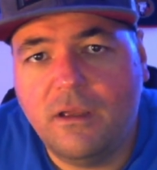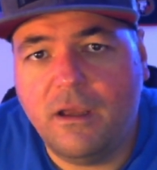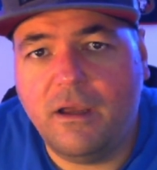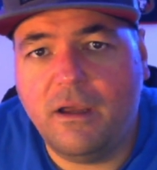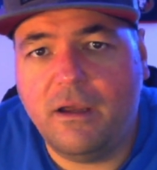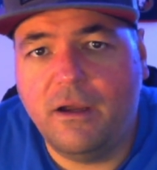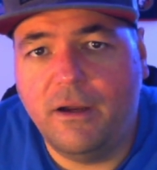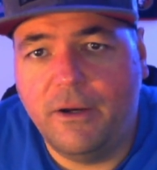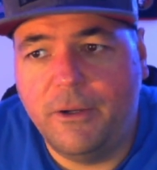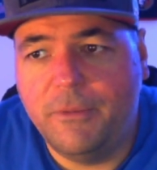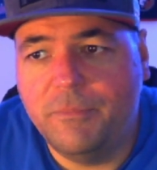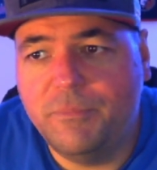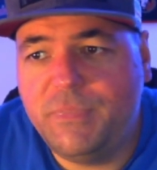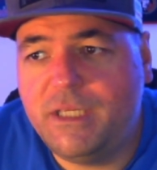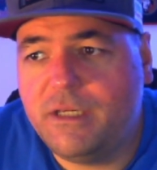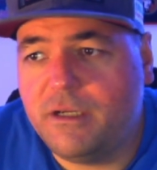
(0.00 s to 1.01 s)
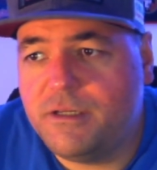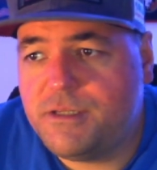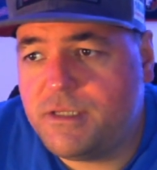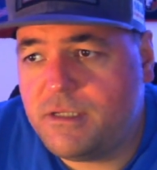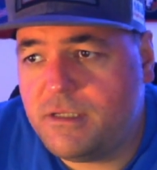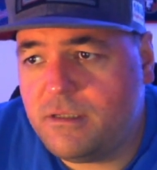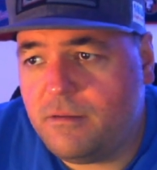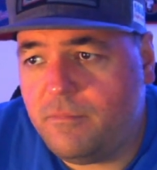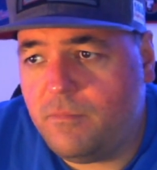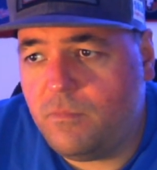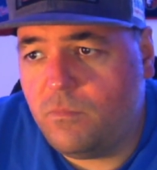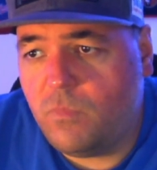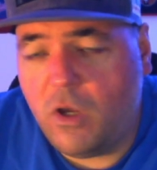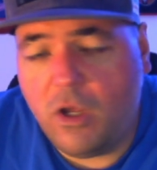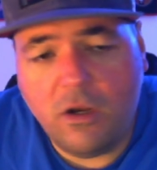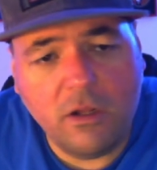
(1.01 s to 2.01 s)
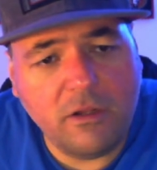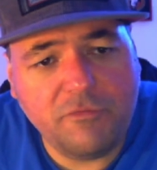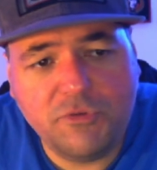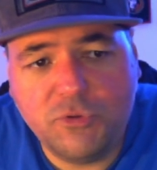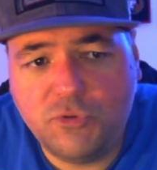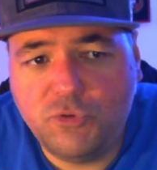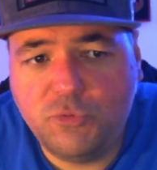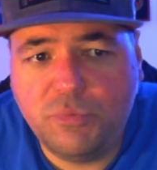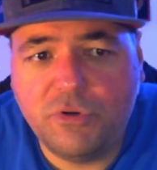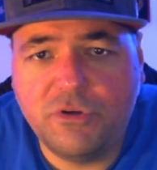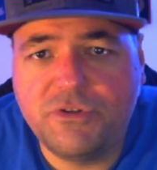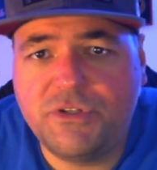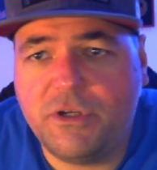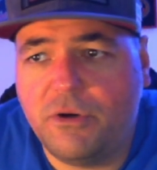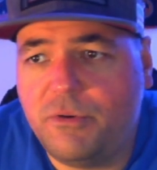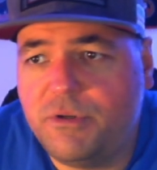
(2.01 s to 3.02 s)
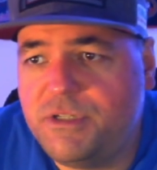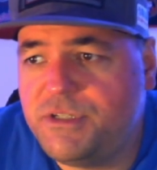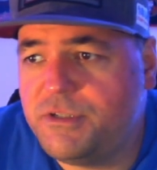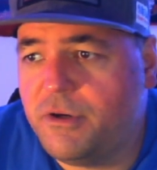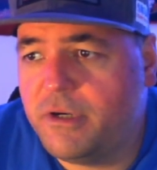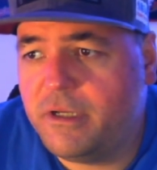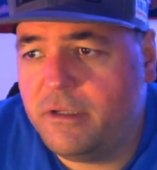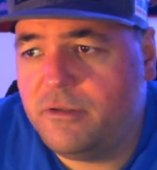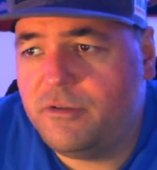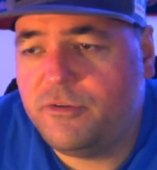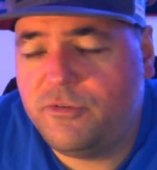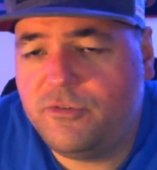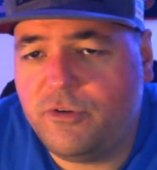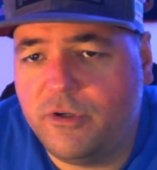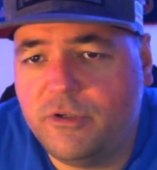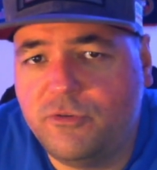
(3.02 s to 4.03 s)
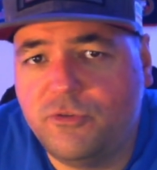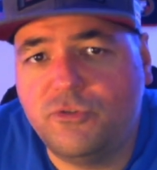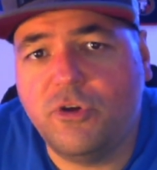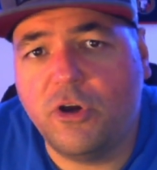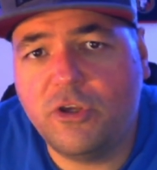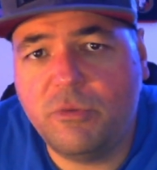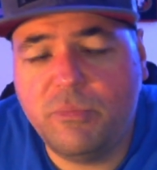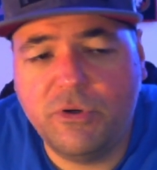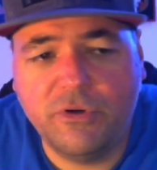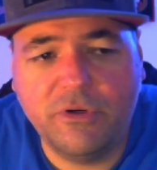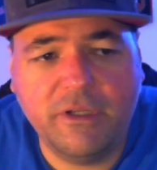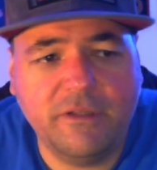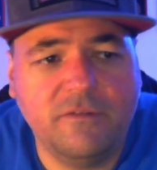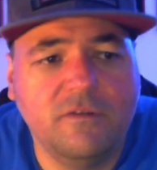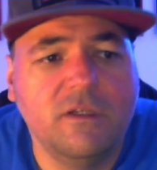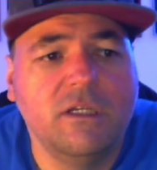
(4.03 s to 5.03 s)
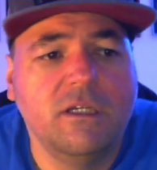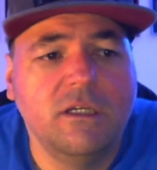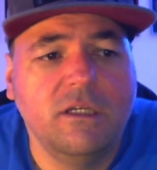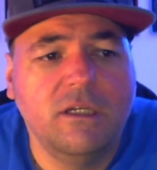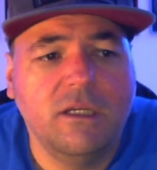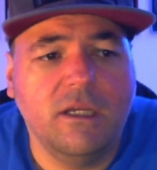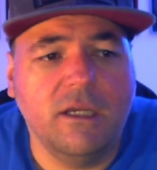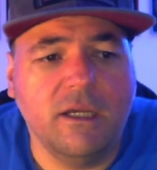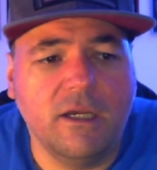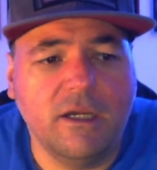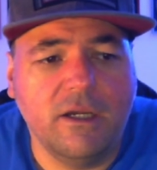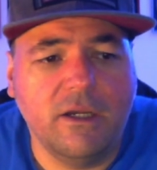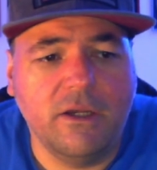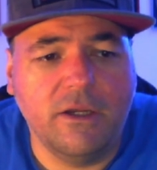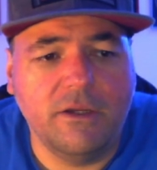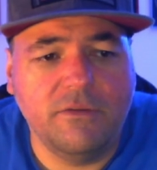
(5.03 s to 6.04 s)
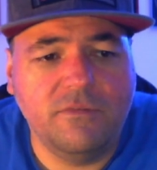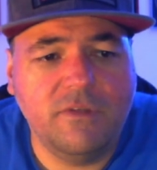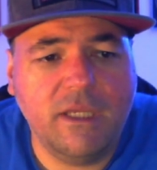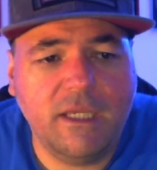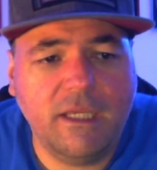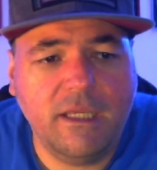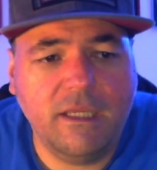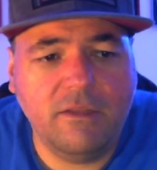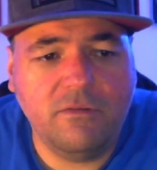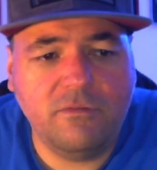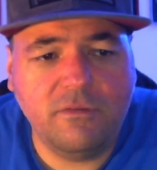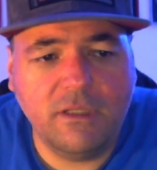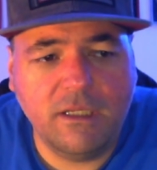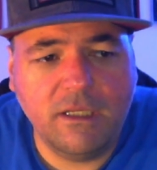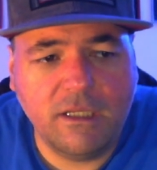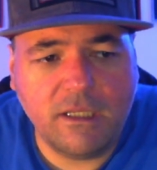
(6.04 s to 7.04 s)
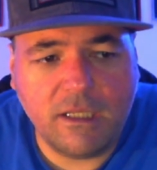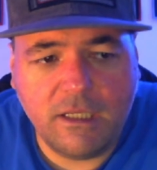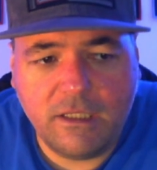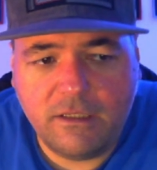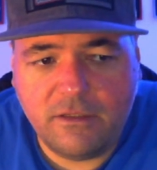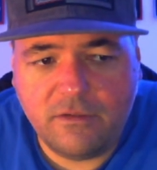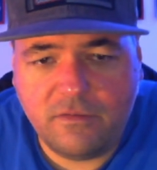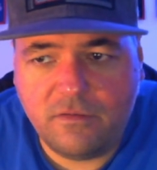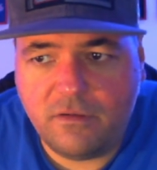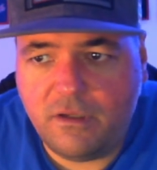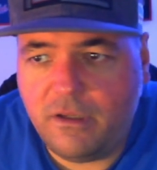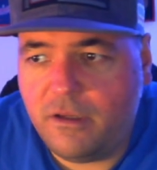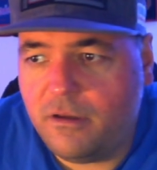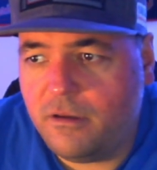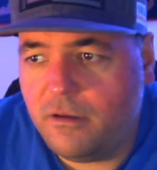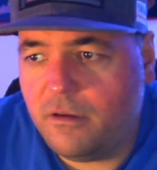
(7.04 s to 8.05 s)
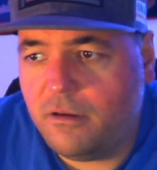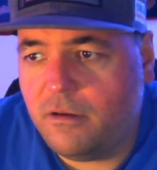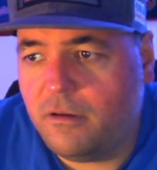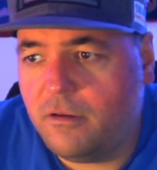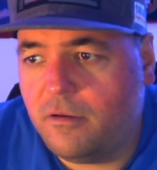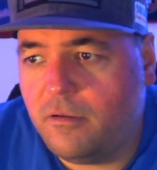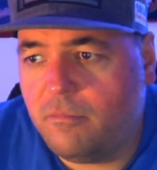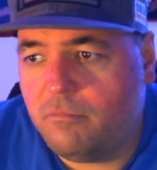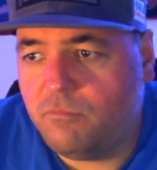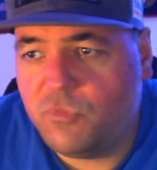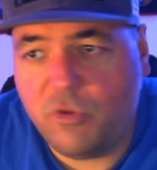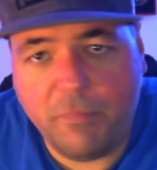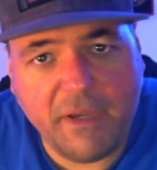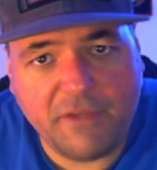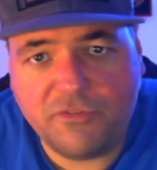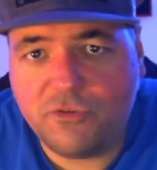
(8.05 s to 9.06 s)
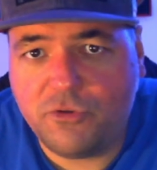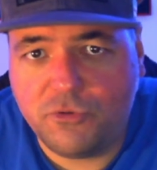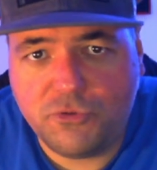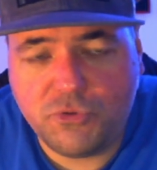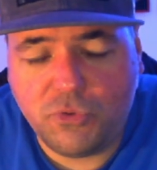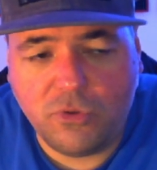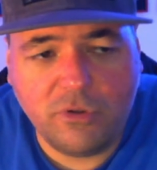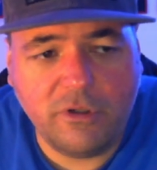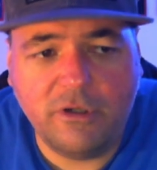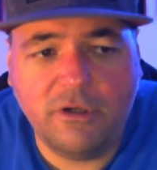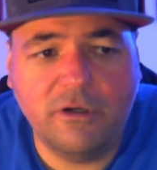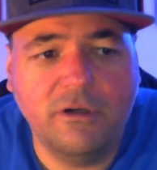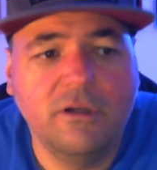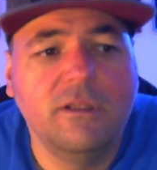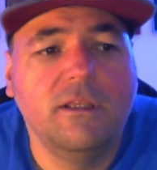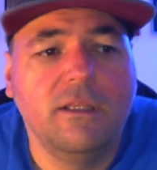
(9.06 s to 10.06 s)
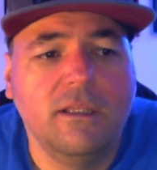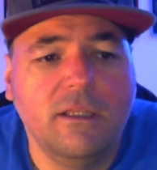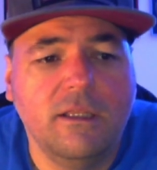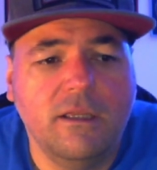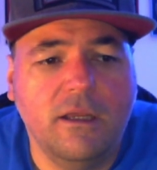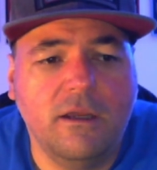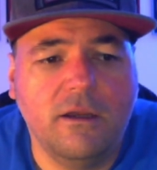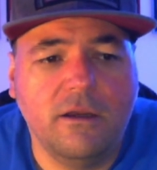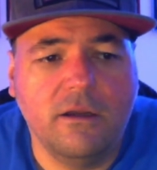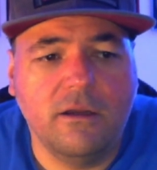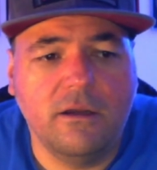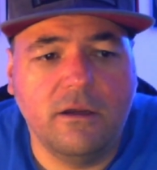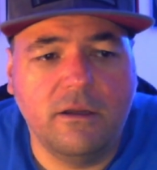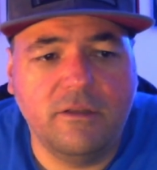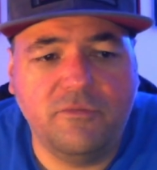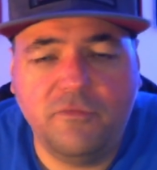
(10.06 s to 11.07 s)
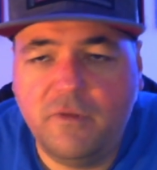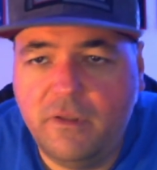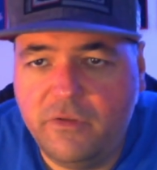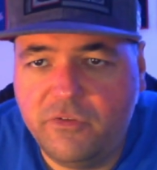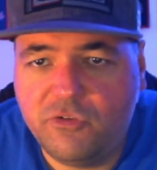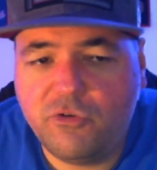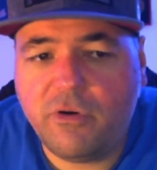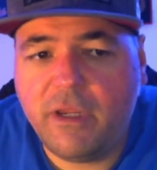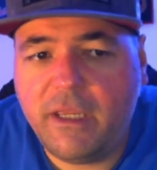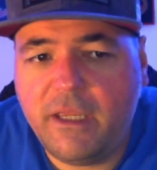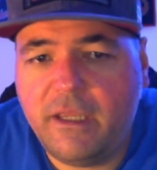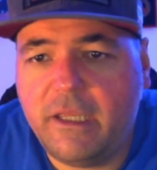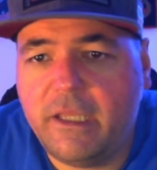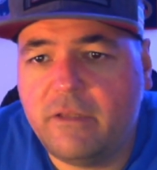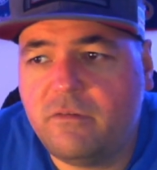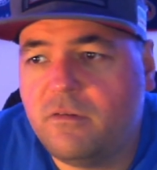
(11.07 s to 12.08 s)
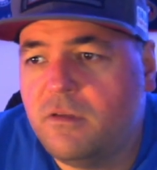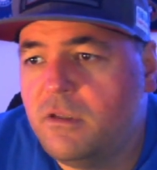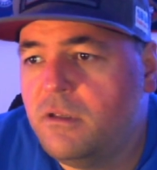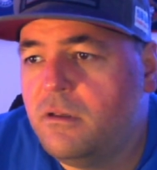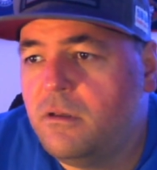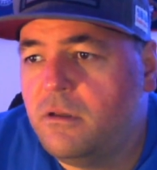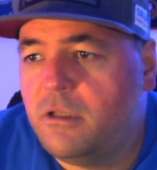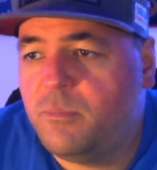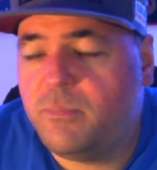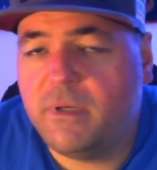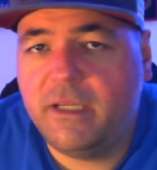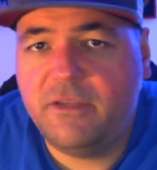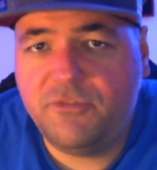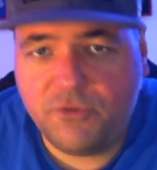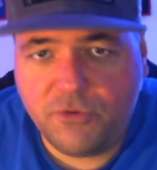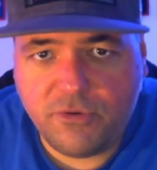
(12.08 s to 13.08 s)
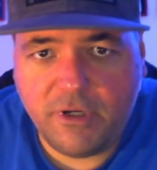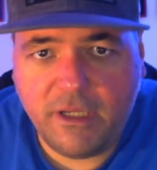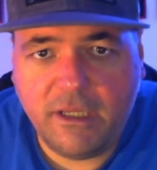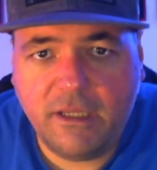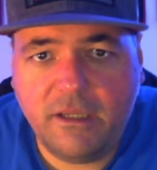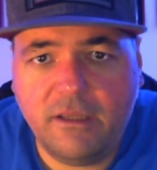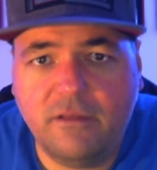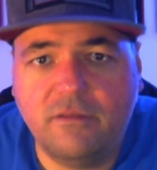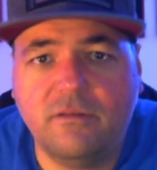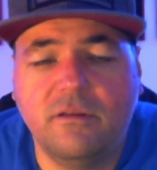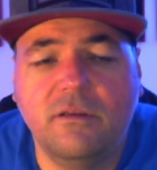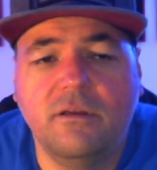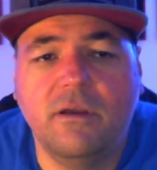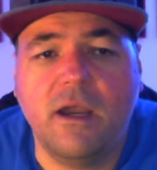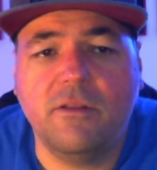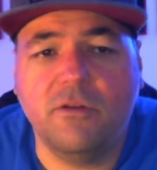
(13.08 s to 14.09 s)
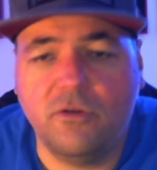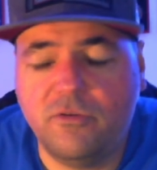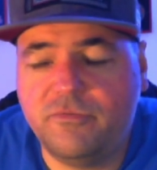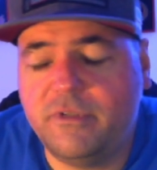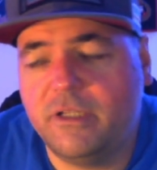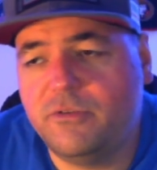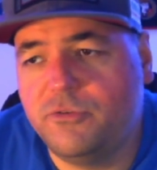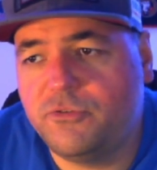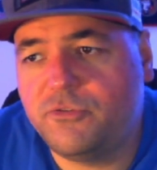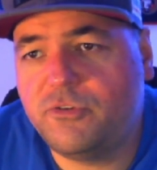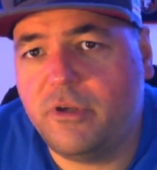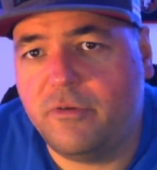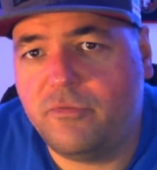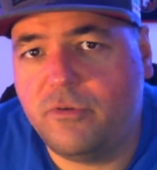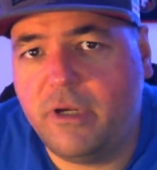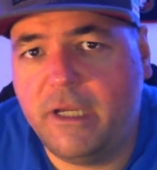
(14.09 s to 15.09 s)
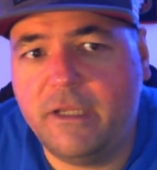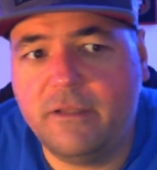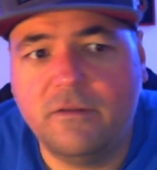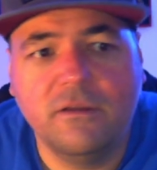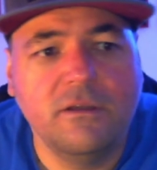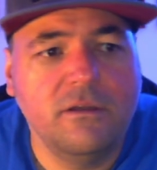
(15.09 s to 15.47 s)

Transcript: um, because a lot of YouTubers are already starting, starting to talk about it. Uh, they think it is uh, the best controller, uh, it feels great, it plays great, and all of that good stuff, right?